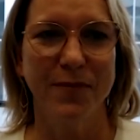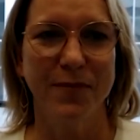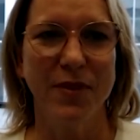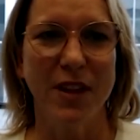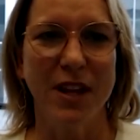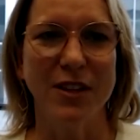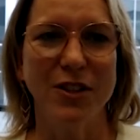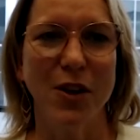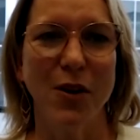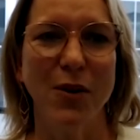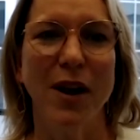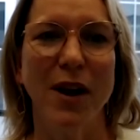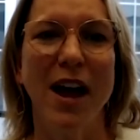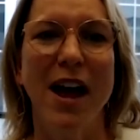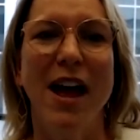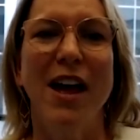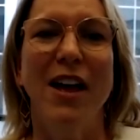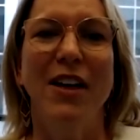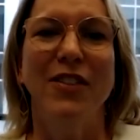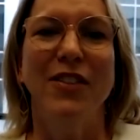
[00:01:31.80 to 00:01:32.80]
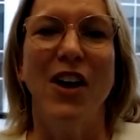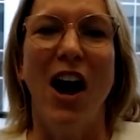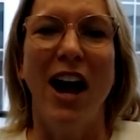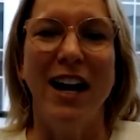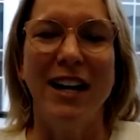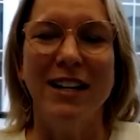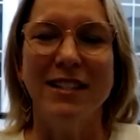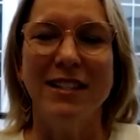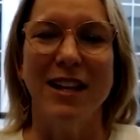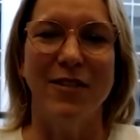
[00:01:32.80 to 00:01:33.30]
So the
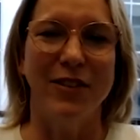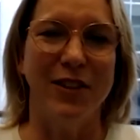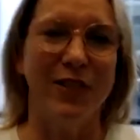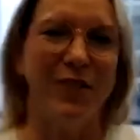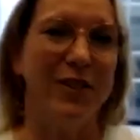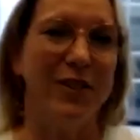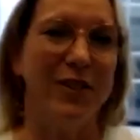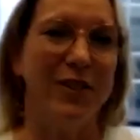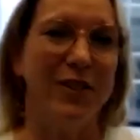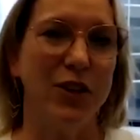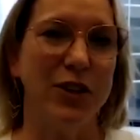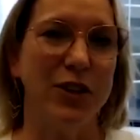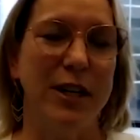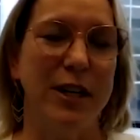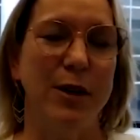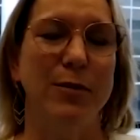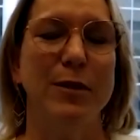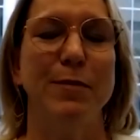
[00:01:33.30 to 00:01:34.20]
highest level of uncertainty was